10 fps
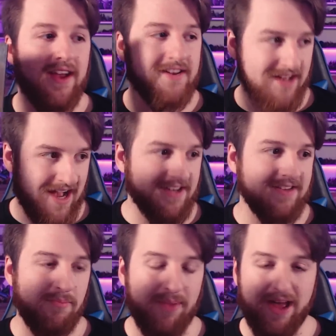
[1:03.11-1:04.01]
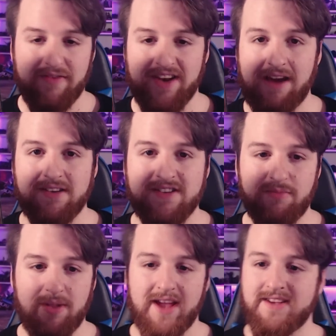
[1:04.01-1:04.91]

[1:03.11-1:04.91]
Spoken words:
It's actually better for narrative play,